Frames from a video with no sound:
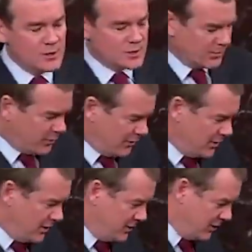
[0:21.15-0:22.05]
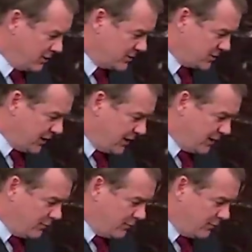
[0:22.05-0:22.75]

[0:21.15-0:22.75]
somebody on the other side.